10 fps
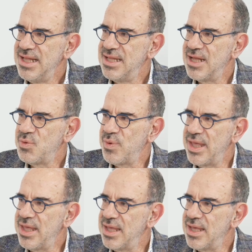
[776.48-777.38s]
that
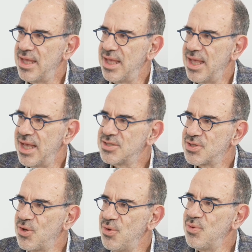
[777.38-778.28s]
we
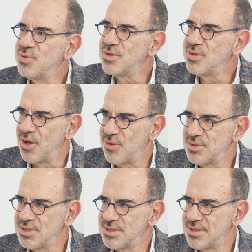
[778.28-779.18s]
exclude
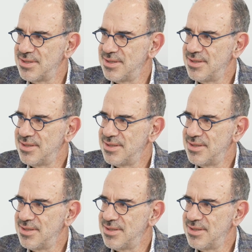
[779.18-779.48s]
those